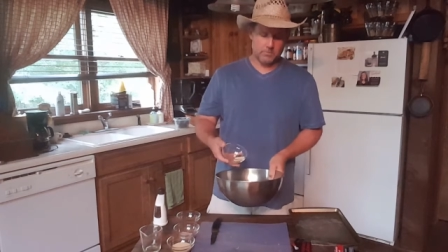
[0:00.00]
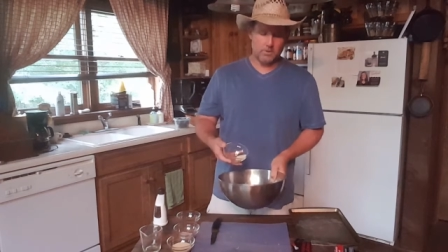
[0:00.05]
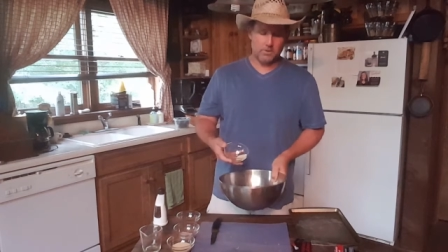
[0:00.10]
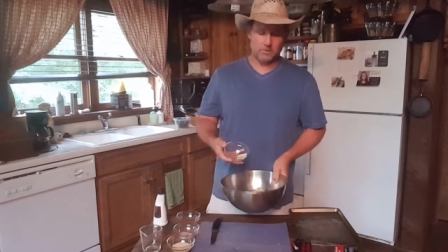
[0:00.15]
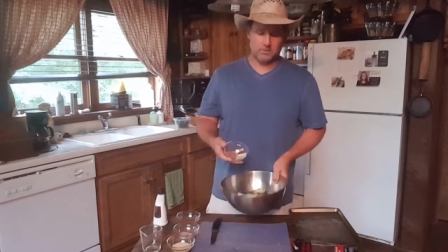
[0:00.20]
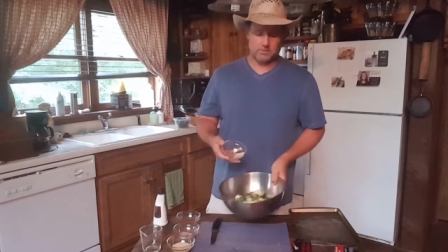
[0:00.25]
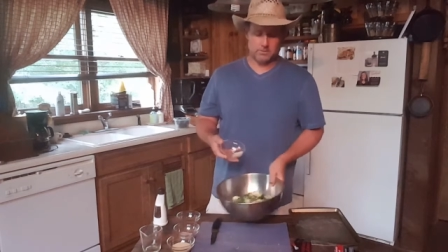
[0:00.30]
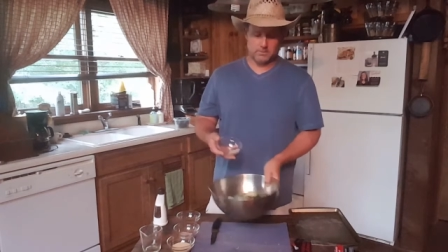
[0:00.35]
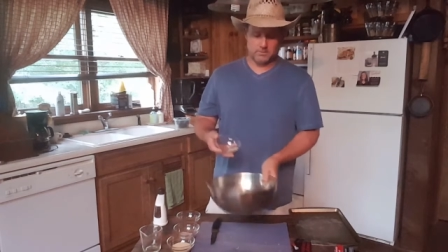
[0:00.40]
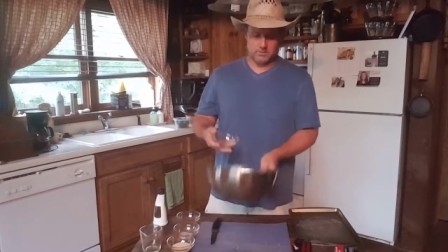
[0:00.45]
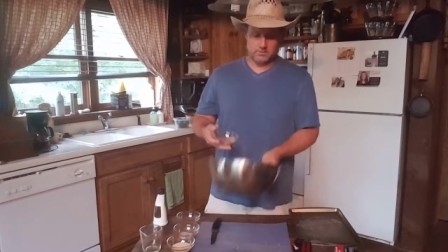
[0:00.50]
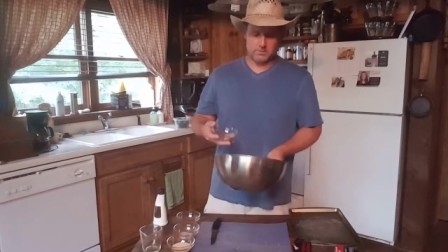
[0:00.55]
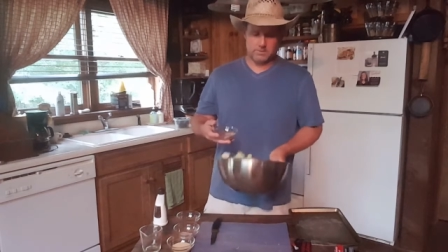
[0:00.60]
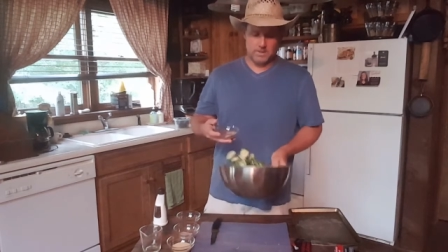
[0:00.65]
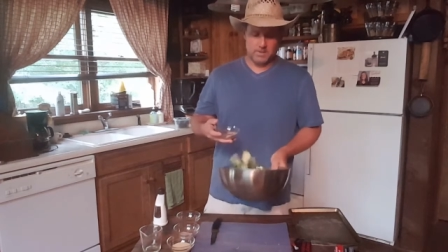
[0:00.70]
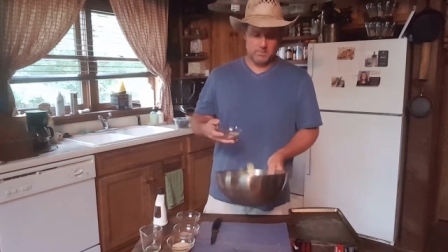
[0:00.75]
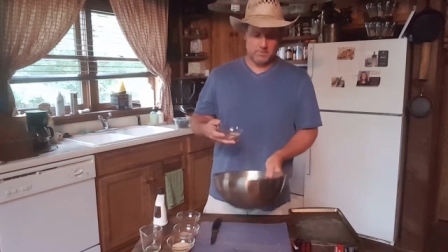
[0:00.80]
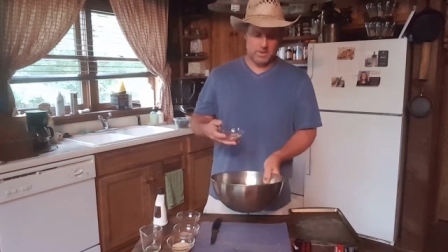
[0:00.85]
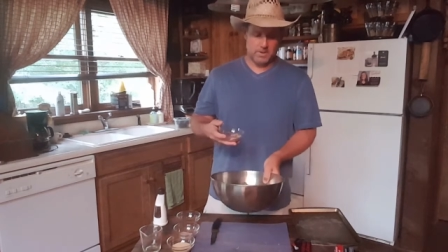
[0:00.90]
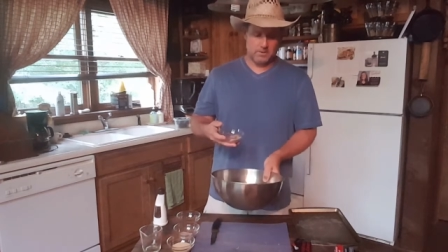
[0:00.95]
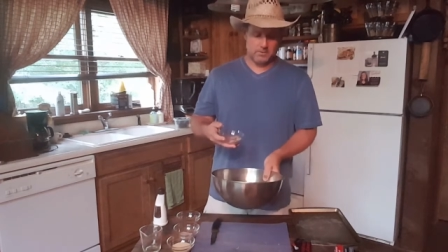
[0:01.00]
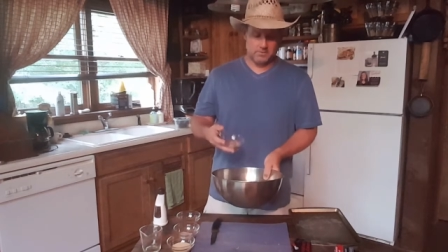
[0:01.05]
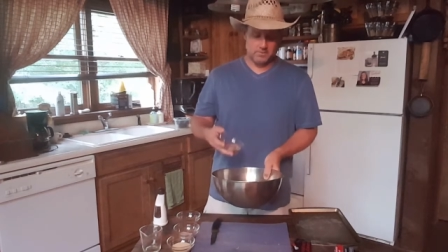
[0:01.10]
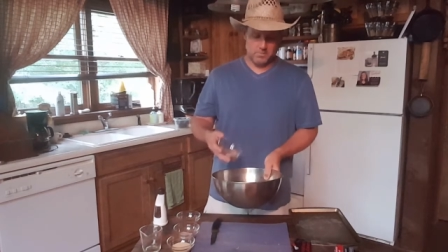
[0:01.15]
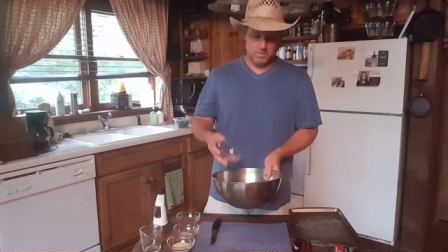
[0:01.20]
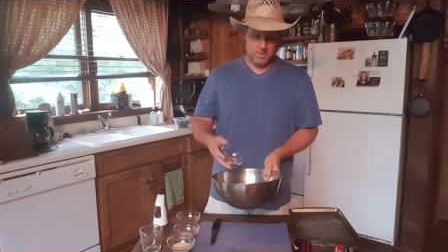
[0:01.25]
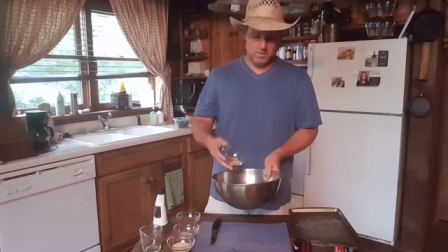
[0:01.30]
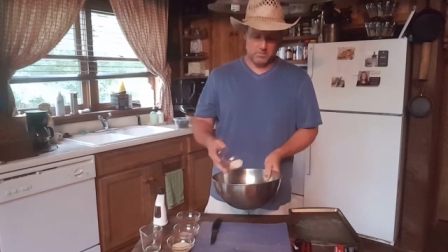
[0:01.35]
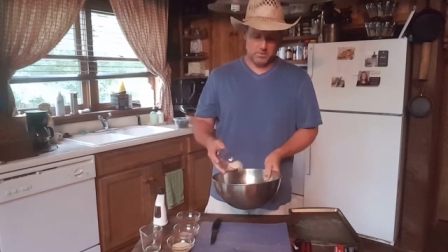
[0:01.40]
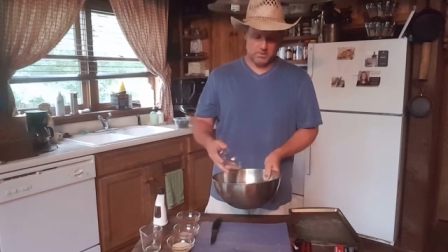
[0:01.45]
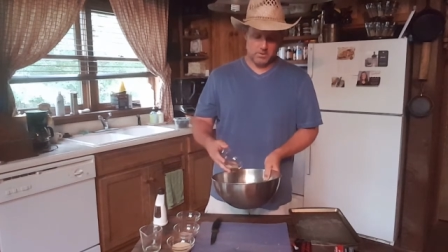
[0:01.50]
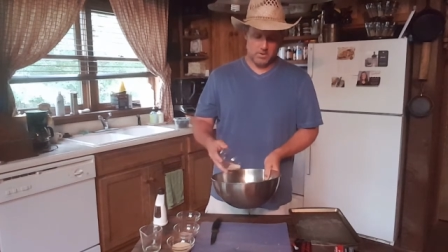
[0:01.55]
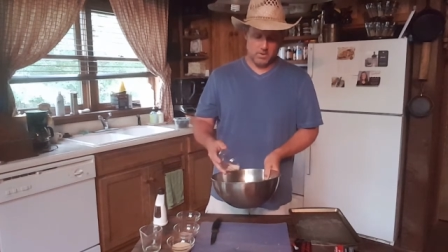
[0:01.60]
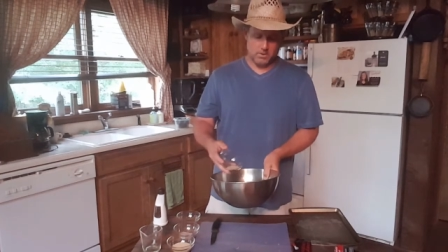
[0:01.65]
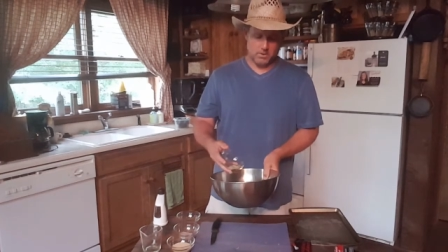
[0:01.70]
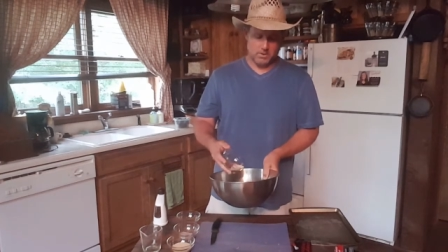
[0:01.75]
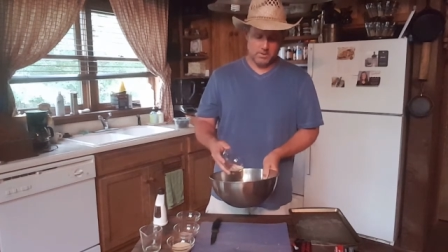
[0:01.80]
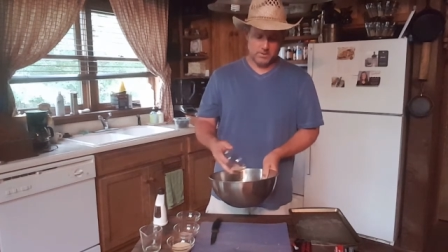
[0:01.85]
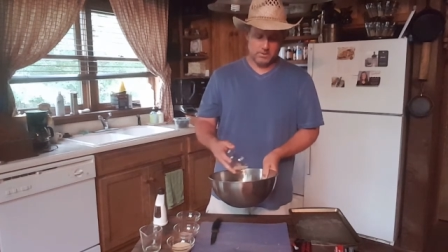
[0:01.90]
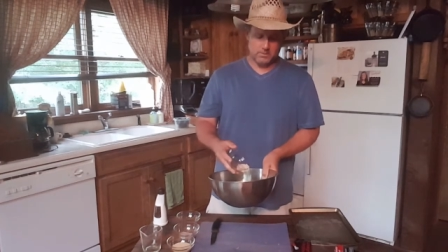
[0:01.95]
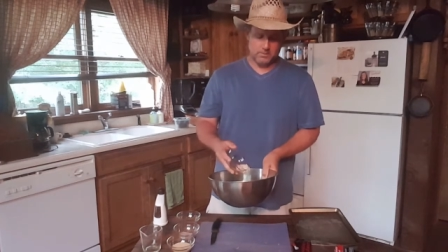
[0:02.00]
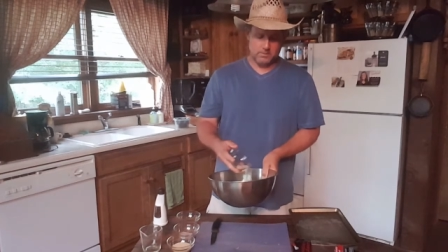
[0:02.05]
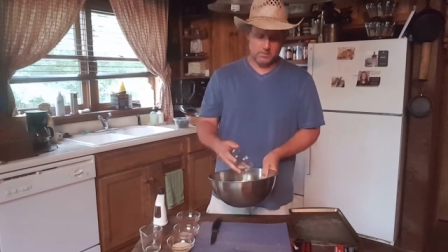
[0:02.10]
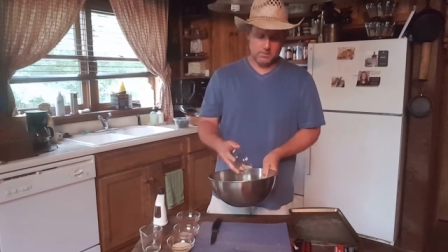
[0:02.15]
really, same thing to me with garlic,